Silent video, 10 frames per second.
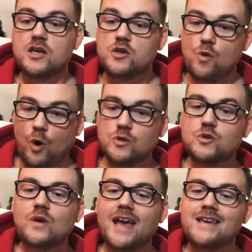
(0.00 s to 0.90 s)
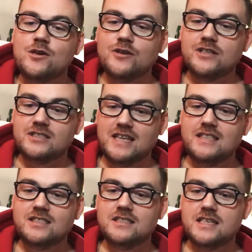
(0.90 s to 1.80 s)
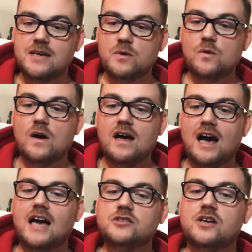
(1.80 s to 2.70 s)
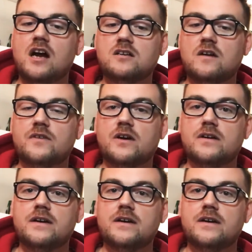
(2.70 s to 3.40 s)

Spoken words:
You also get your extension table and your hardcover.